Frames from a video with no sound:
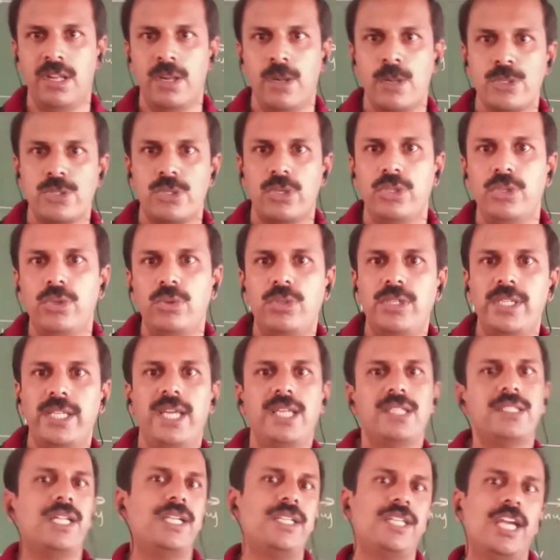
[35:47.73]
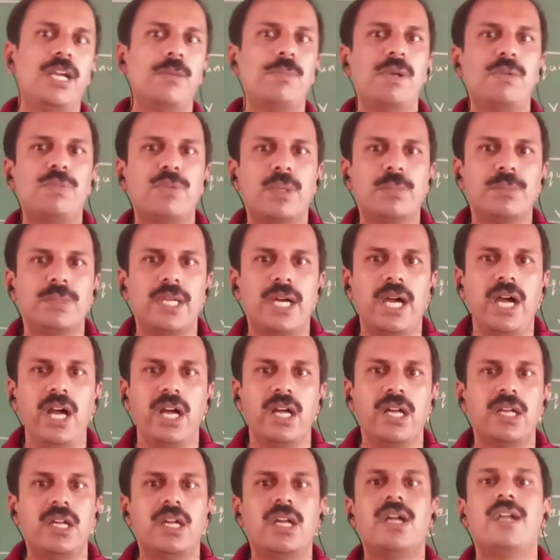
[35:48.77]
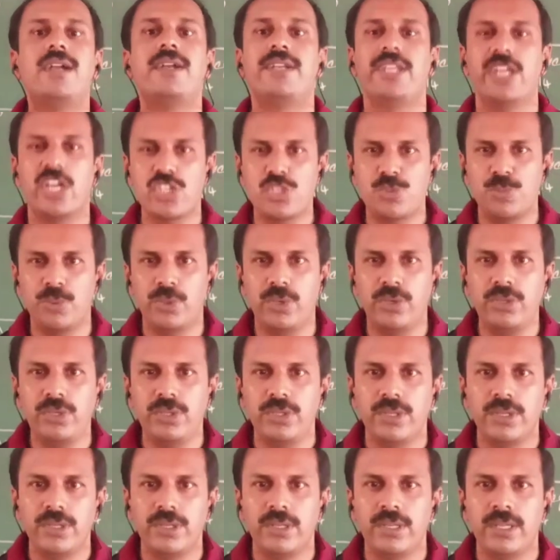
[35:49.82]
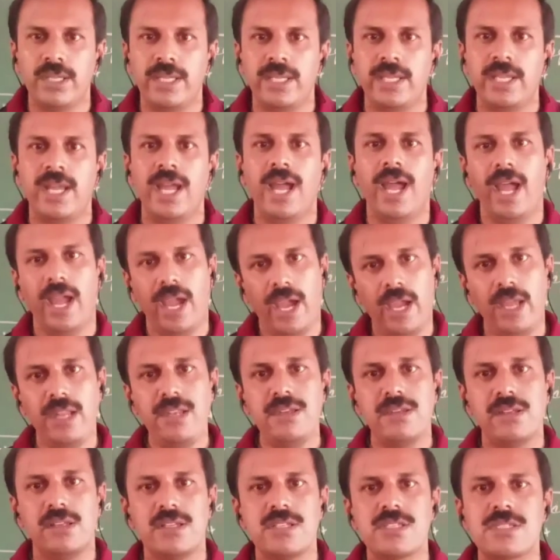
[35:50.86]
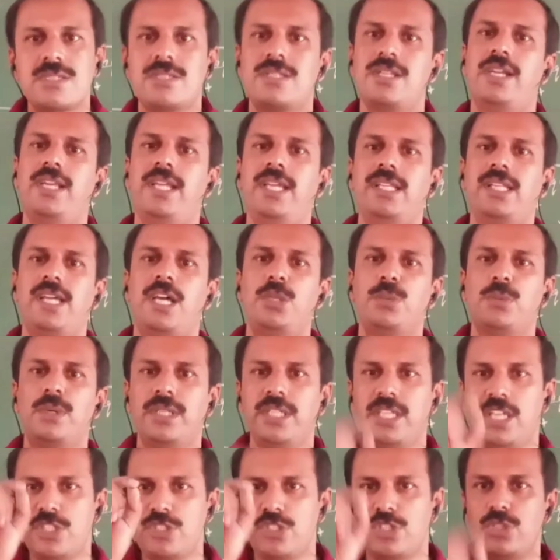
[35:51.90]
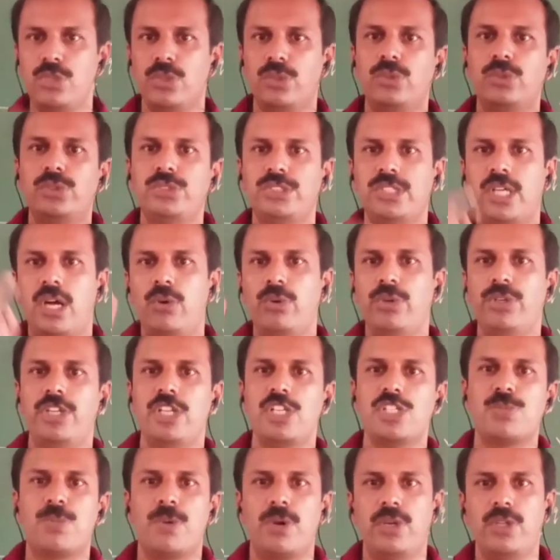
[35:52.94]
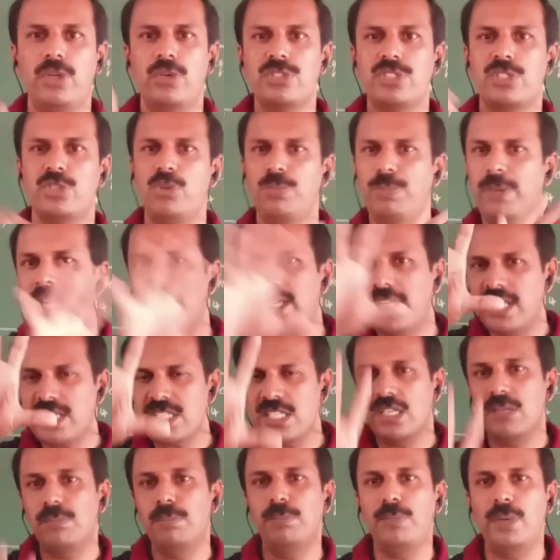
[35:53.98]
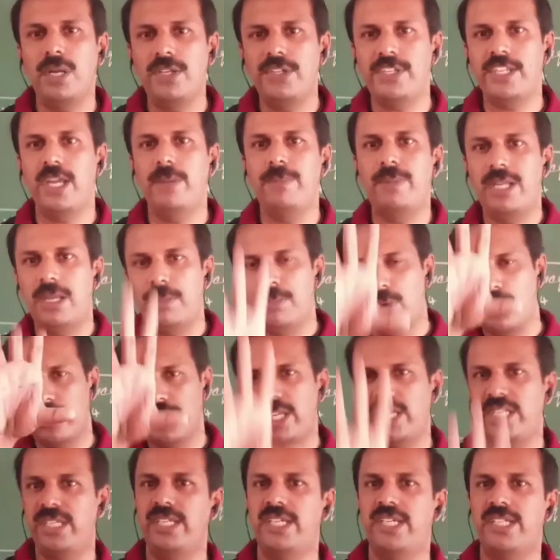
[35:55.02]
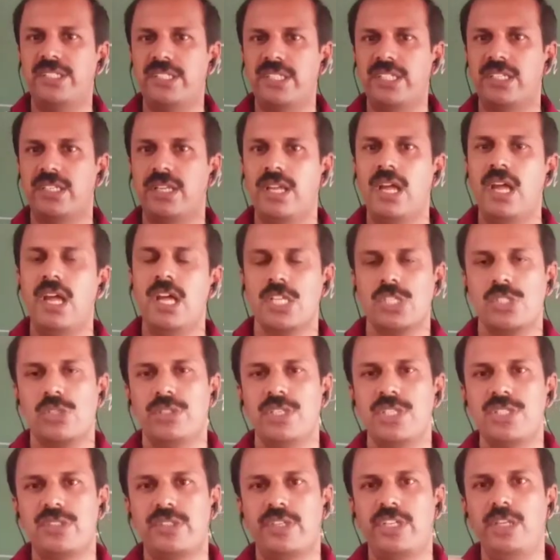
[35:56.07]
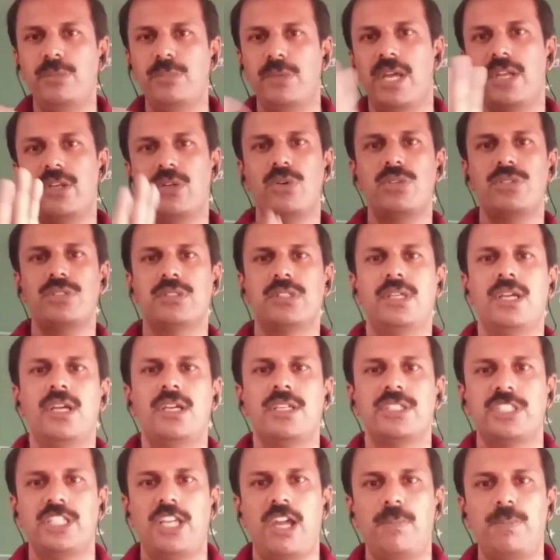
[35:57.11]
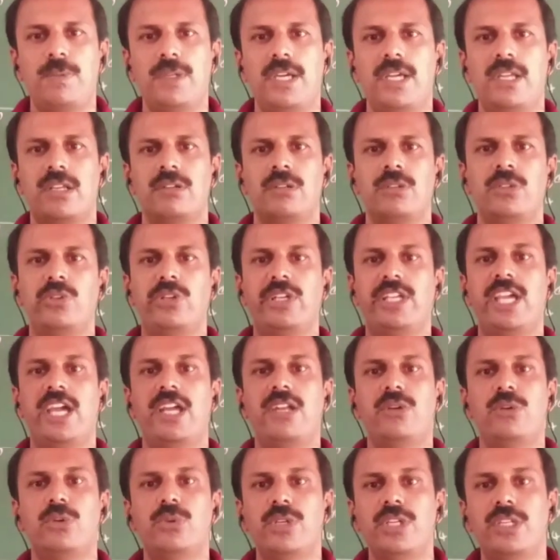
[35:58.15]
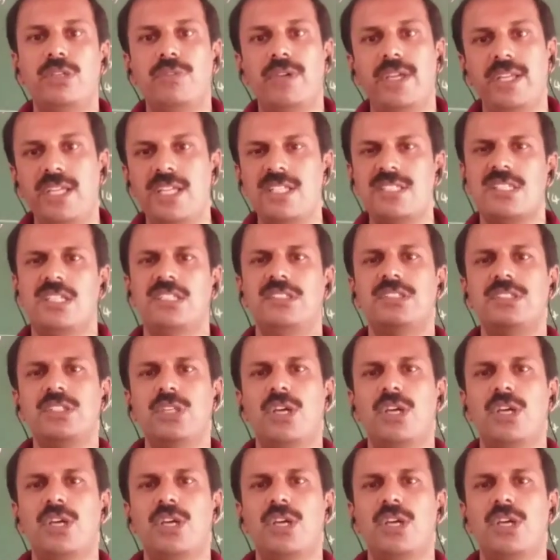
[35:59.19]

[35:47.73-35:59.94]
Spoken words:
So you take the table from the textbook and study that one, each use, how it is produced. You make a simple table about the entire thing. So this 3 mark chapter, you can do it very easily. 3